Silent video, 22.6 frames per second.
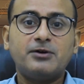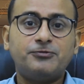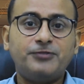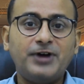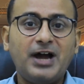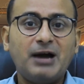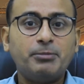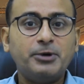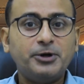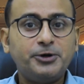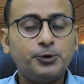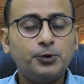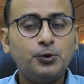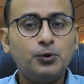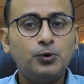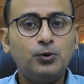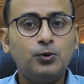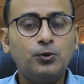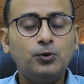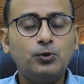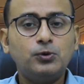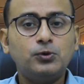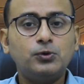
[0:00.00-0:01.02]
Web
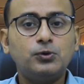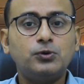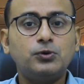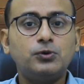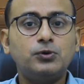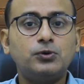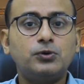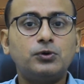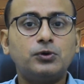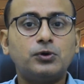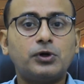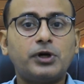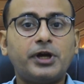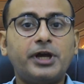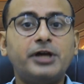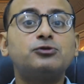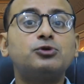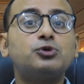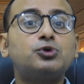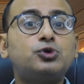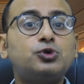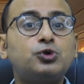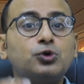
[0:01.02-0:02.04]
2
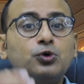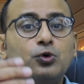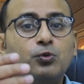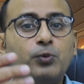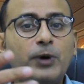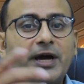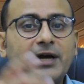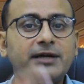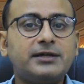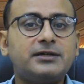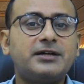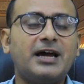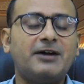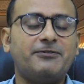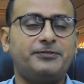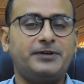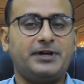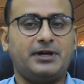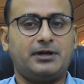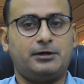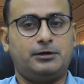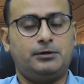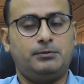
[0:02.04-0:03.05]
is two-way
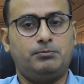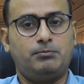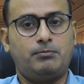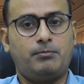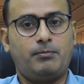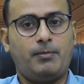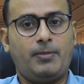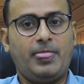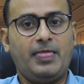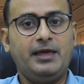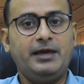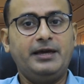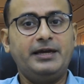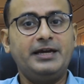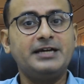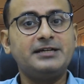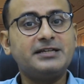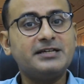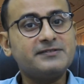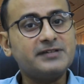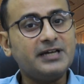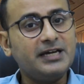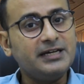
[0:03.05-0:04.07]
traffic.
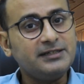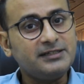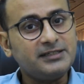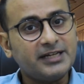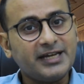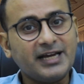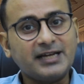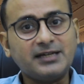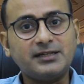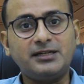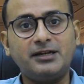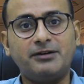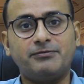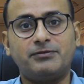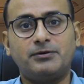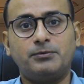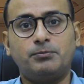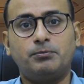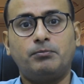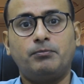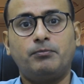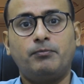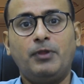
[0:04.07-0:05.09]
It is
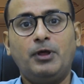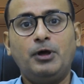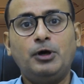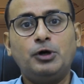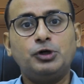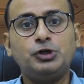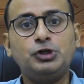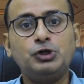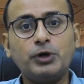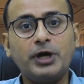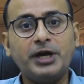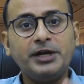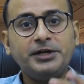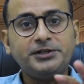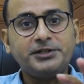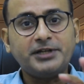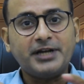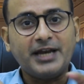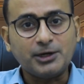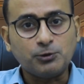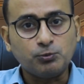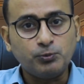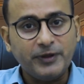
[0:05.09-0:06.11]
interactive. You
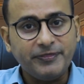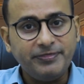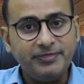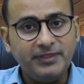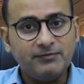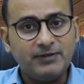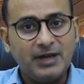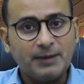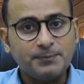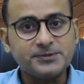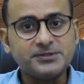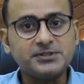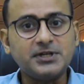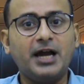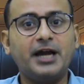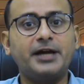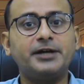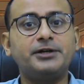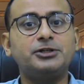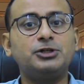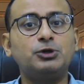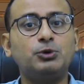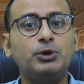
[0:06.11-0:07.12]
interact with the
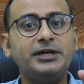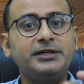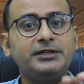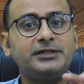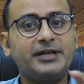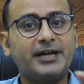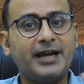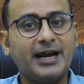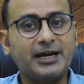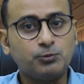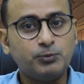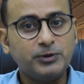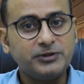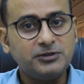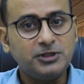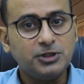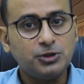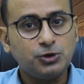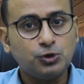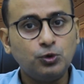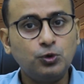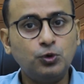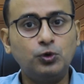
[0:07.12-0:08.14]
website, you interact with
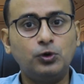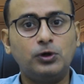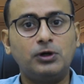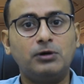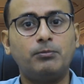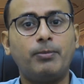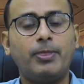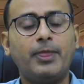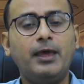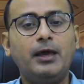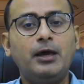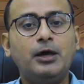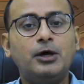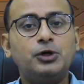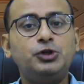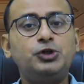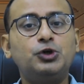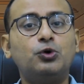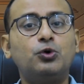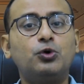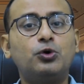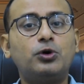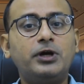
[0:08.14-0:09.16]
the tool,
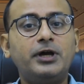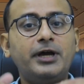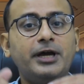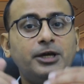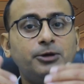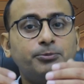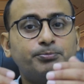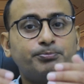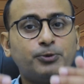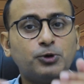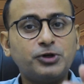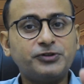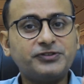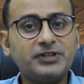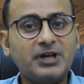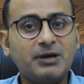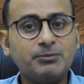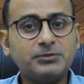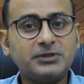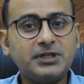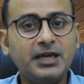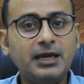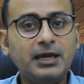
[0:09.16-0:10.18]
you input
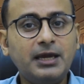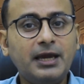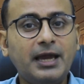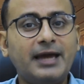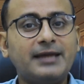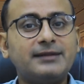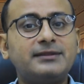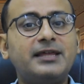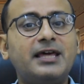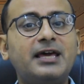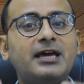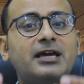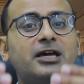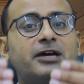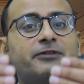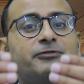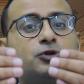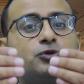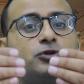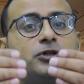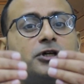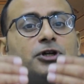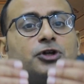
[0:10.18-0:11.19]
something and they
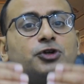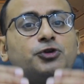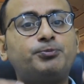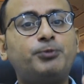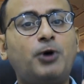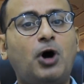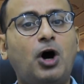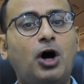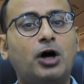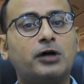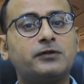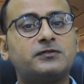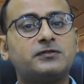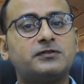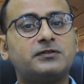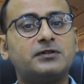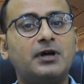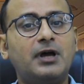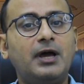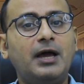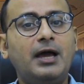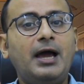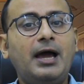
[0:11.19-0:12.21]
give you the
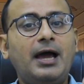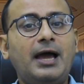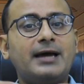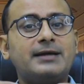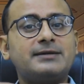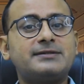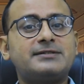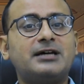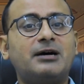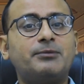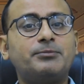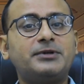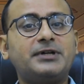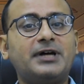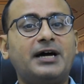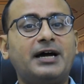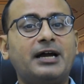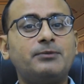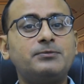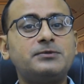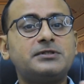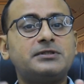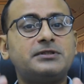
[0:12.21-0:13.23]
response. And
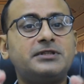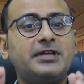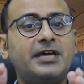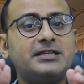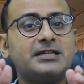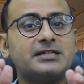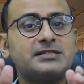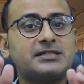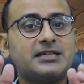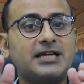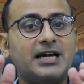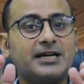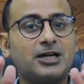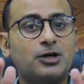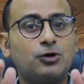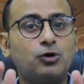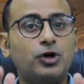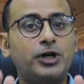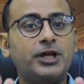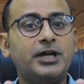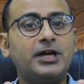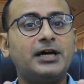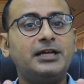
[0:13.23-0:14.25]
sometimes they just
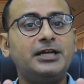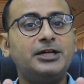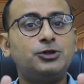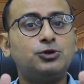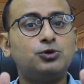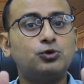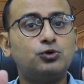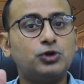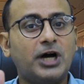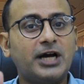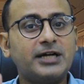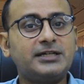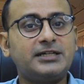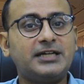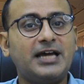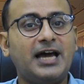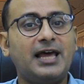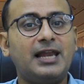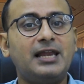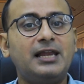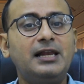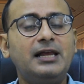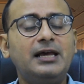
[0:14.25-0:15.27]
categorically do not
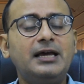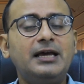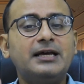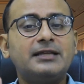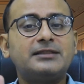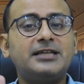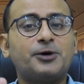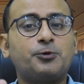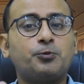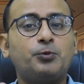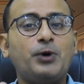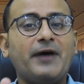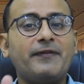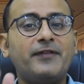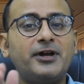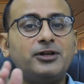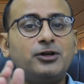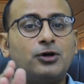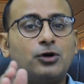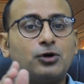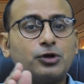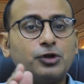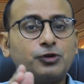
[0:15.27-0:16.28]
tell that whether
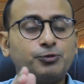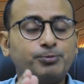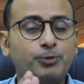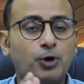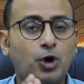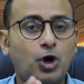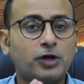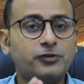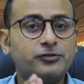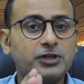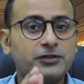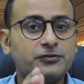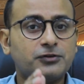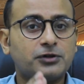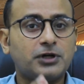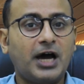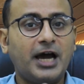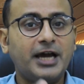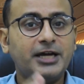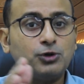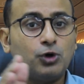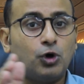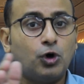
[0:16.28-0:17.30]
your response is
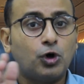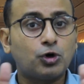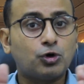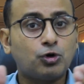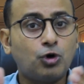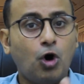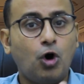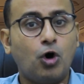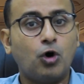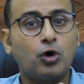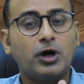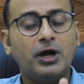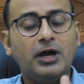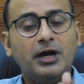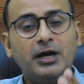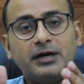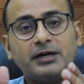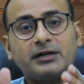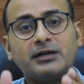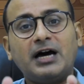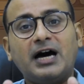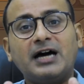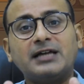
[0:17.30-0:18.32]
right or wrong.
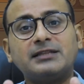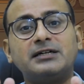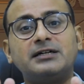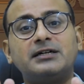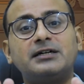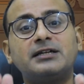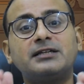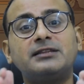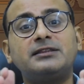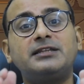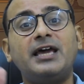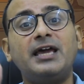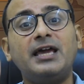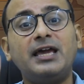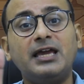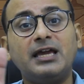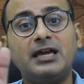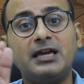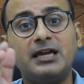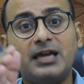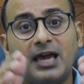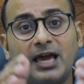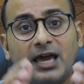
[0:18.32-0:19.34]
Rather, they
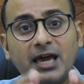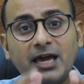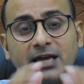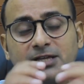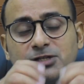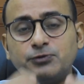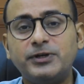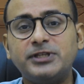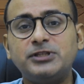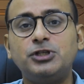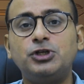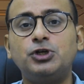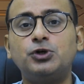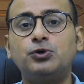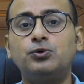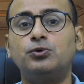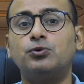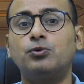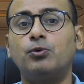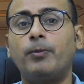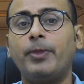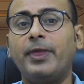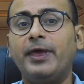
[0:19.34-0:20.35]
engage with
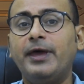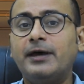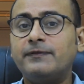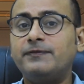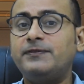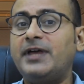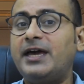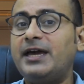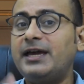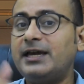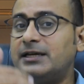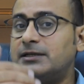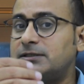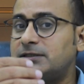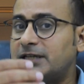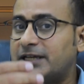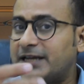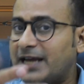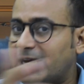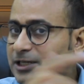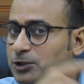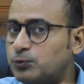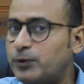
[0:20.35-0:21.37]
you, they
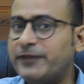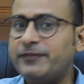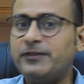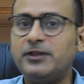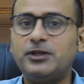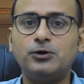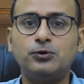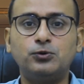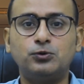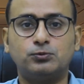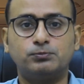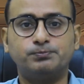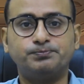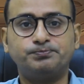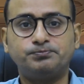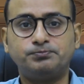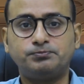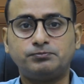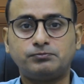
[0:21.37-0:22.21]
interact with you.